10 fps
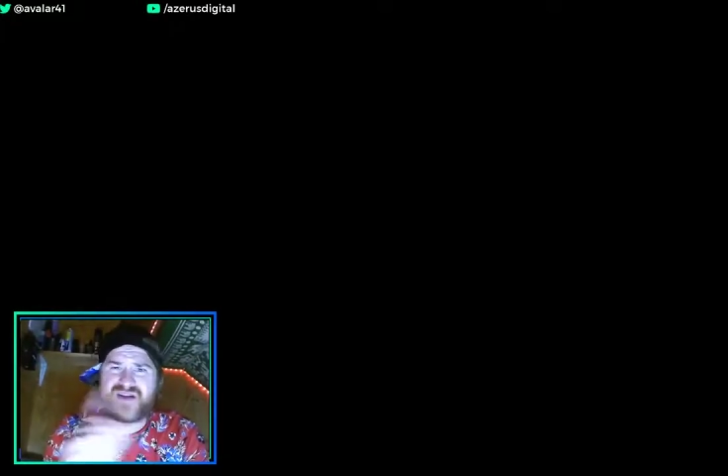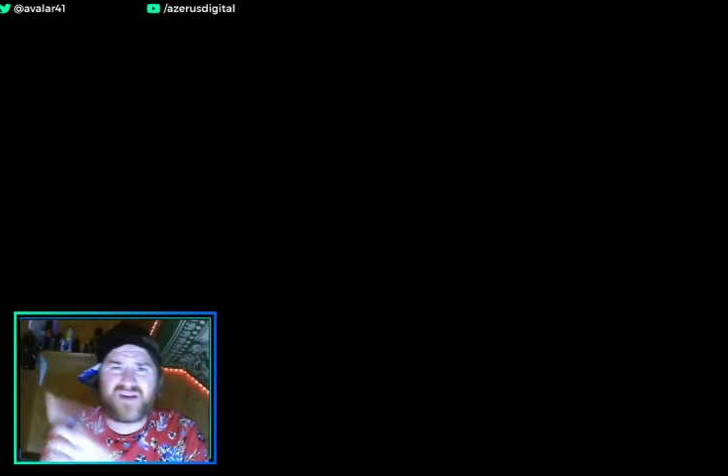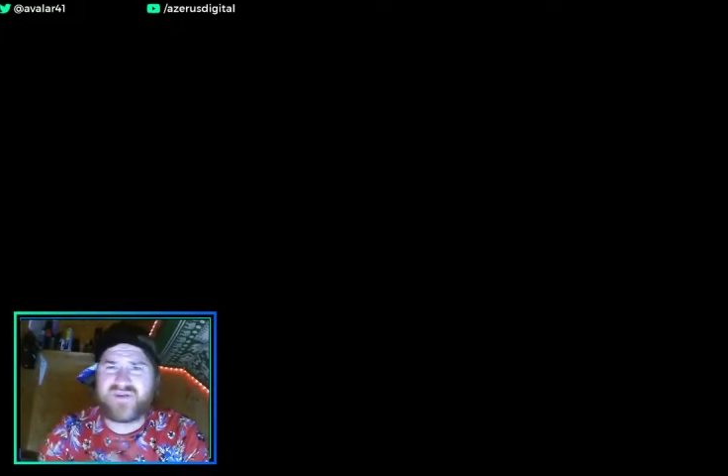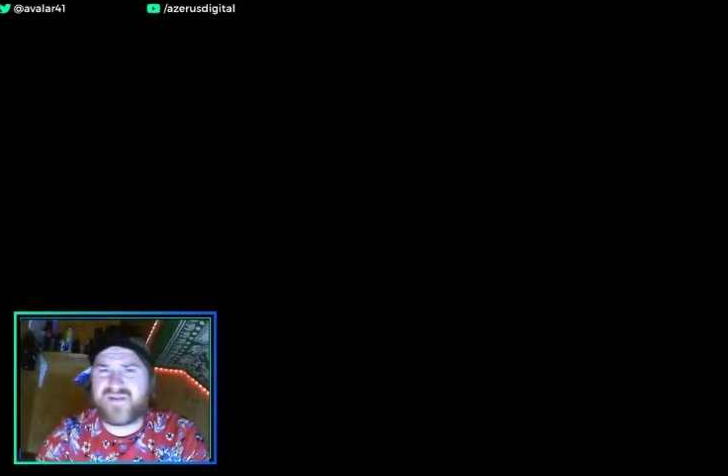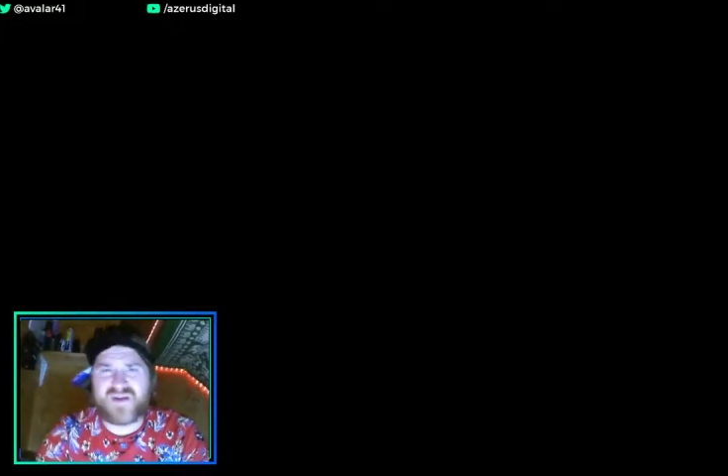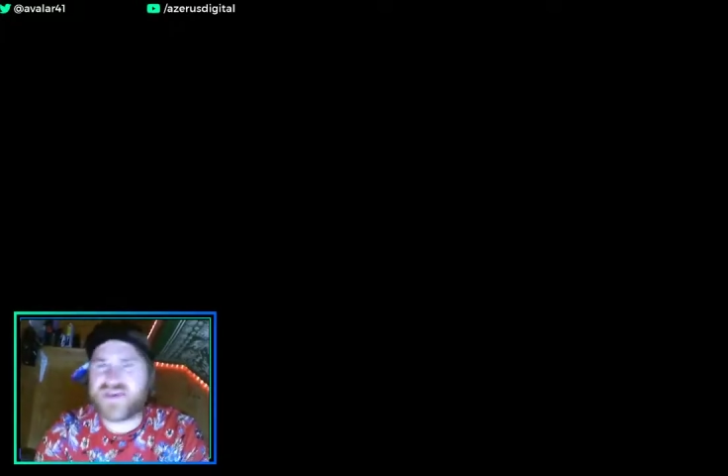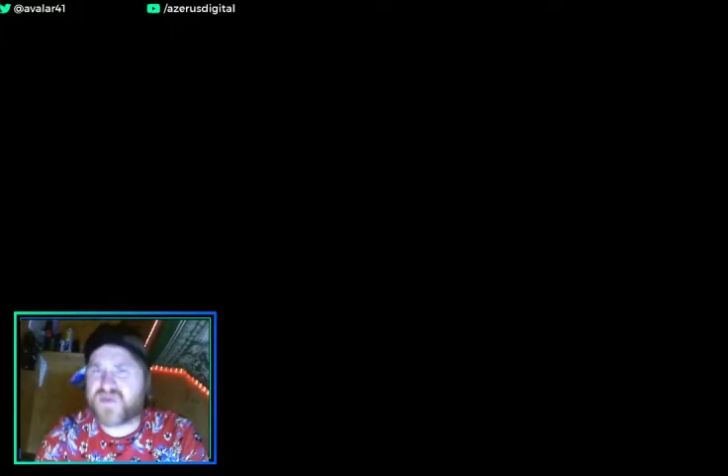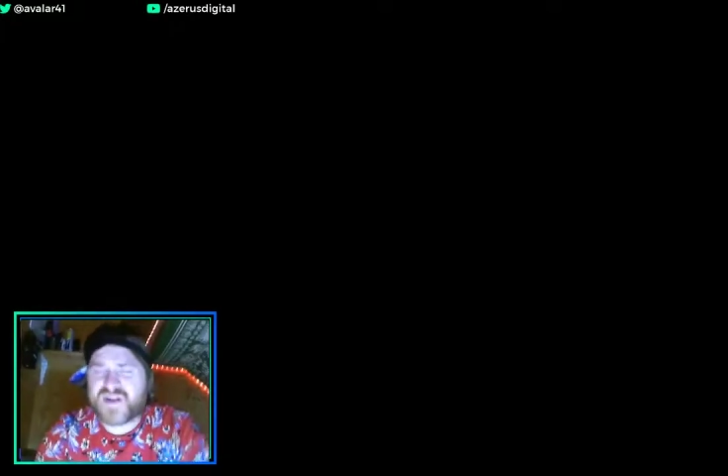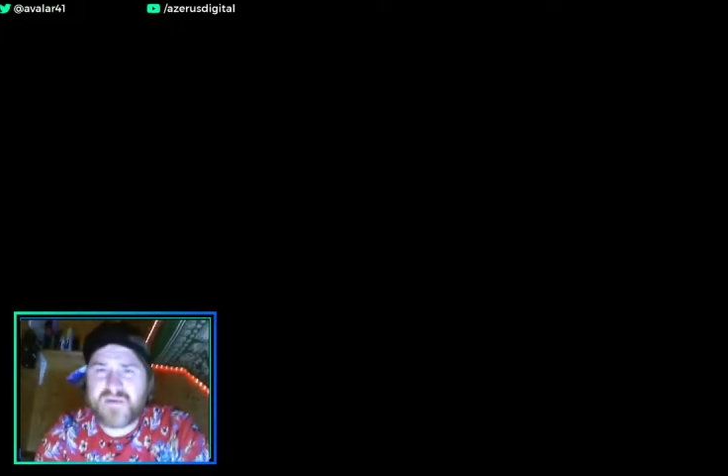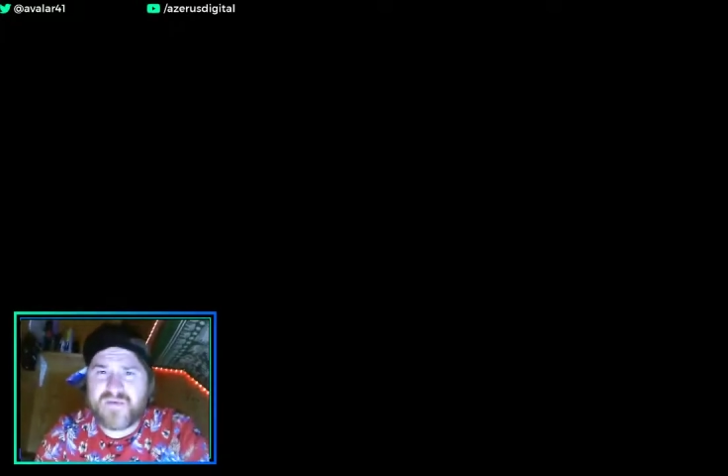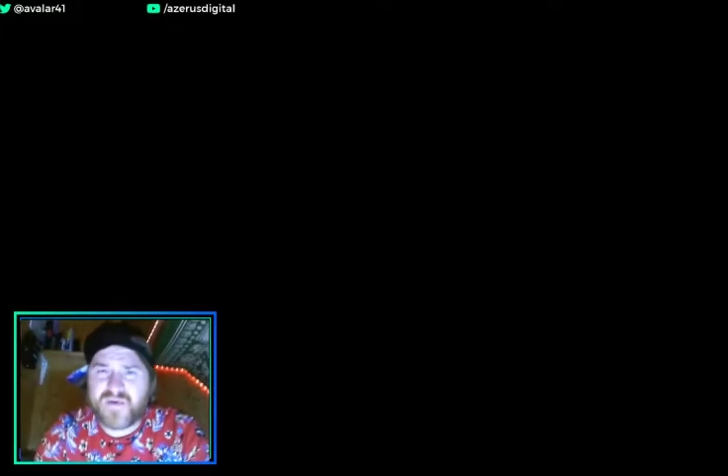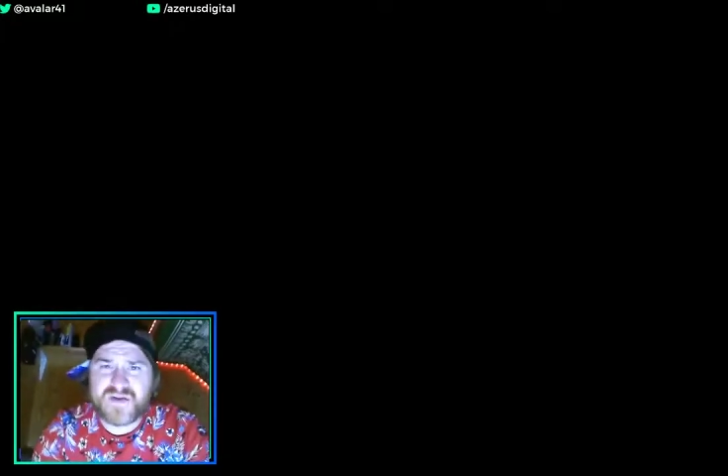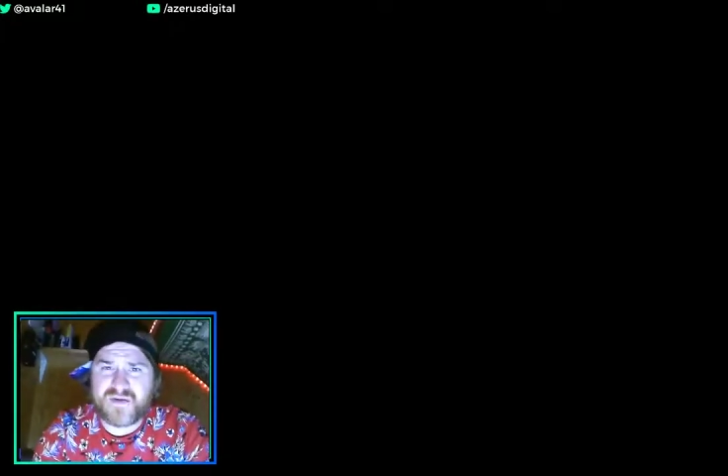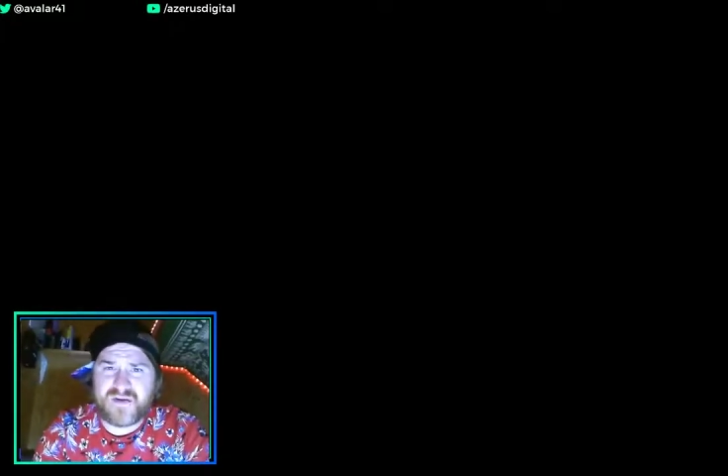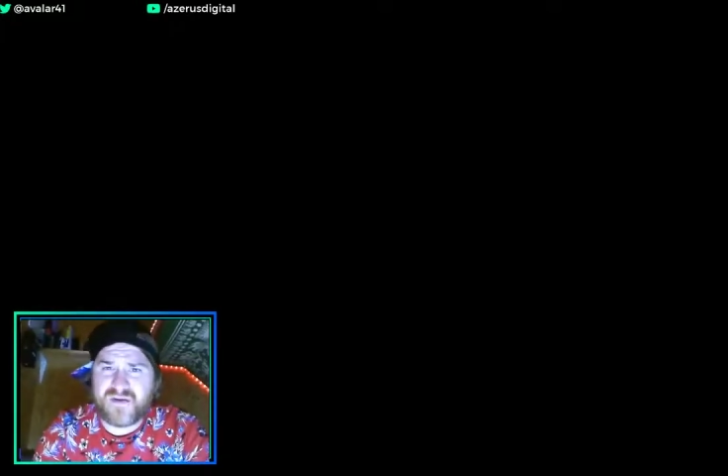and I've never used Twitch before,
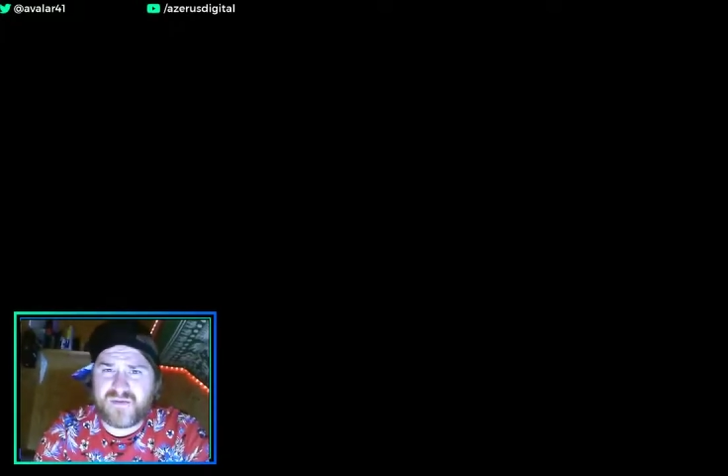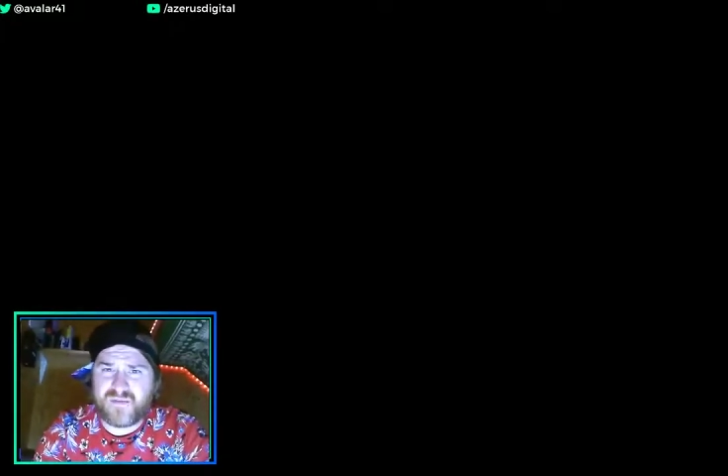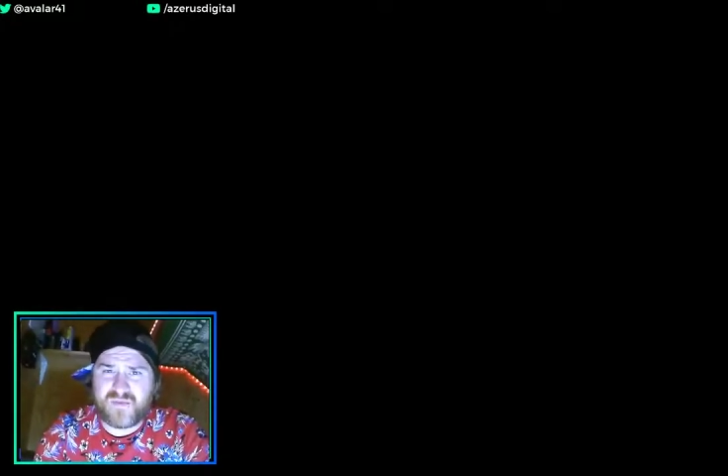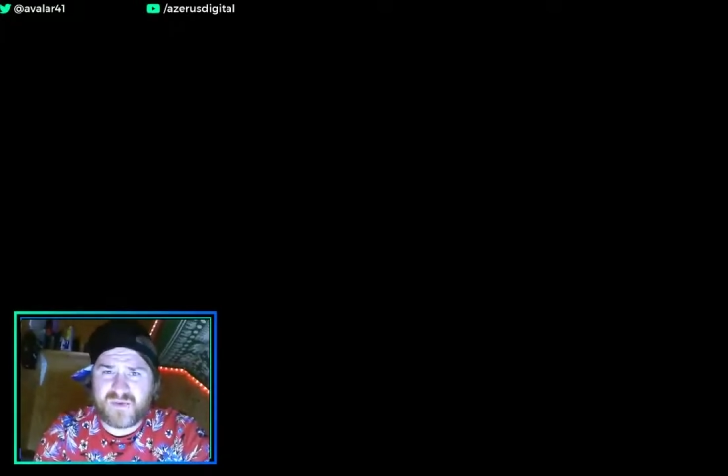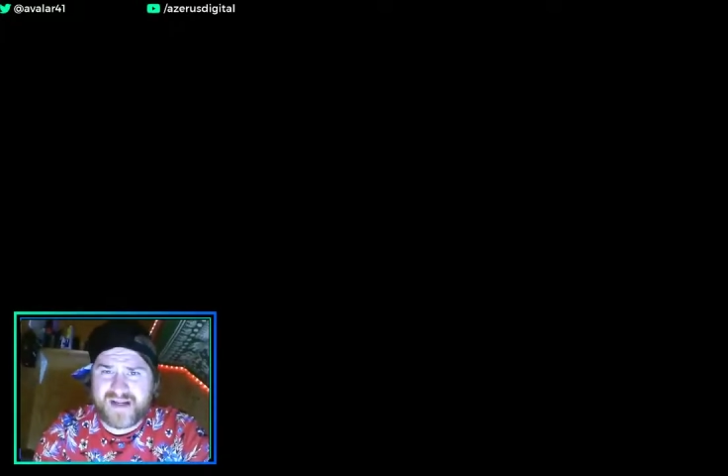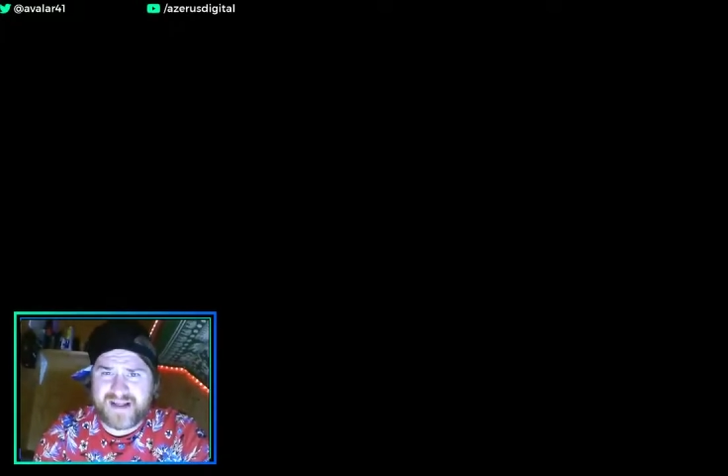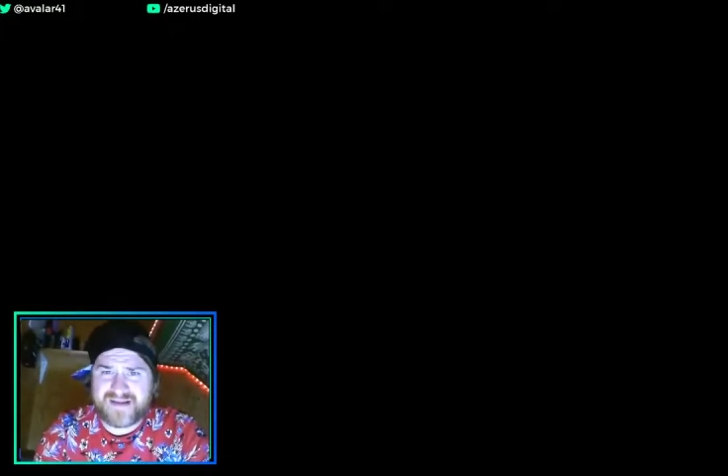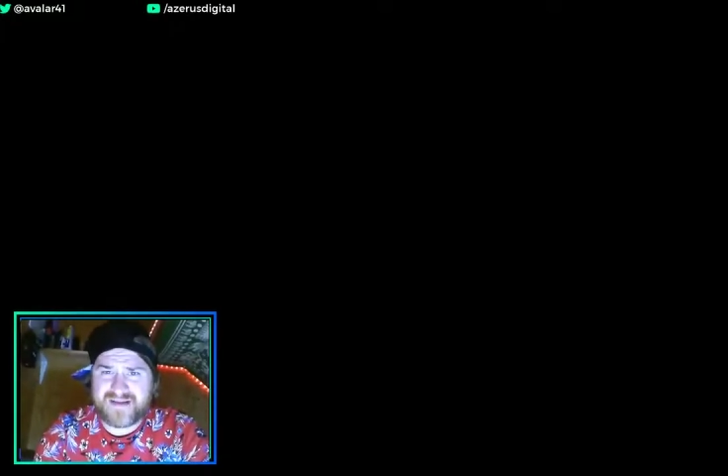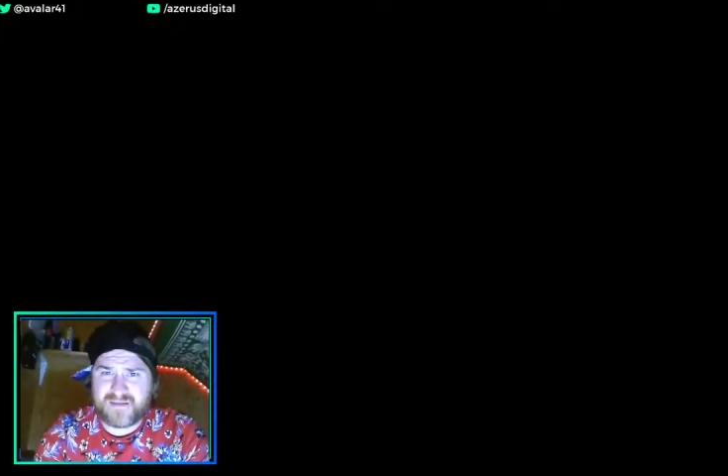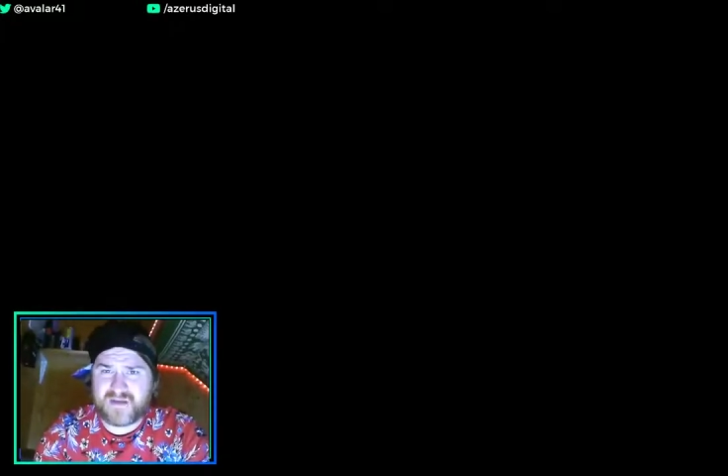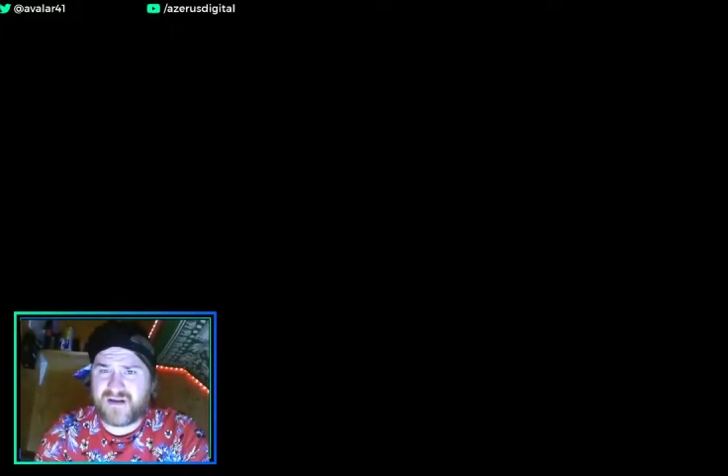so I don't know what that is. I mean,